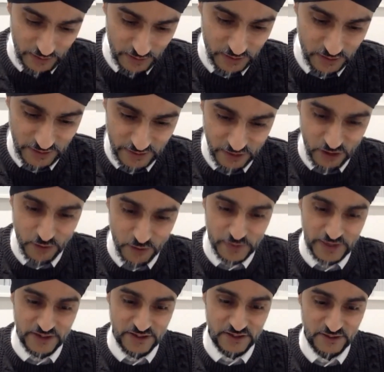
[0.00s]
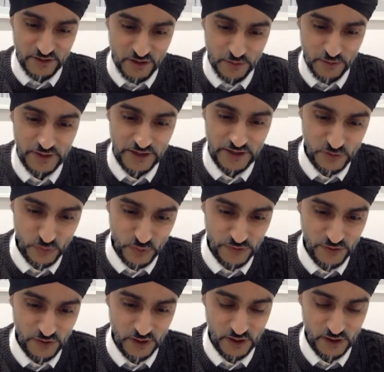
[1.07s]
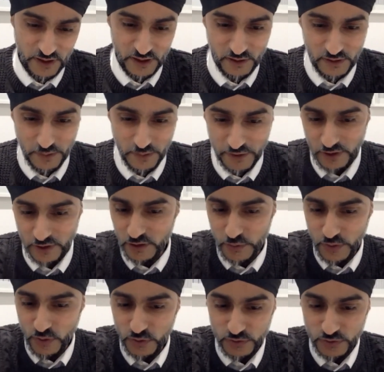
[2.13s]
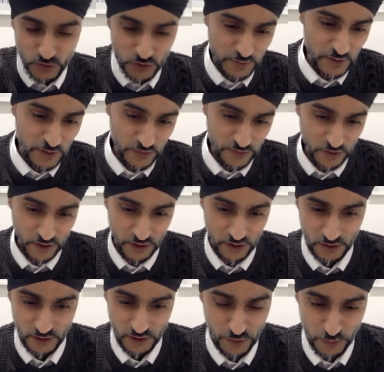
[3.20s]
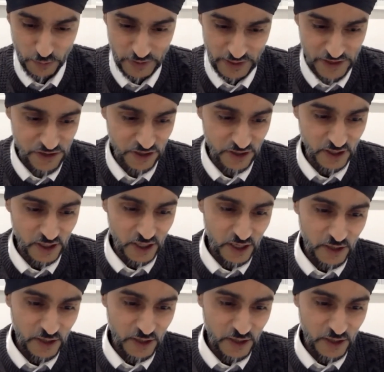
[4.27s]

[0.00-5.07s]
it's a combination. We've got I know we always talk about we've got a young population,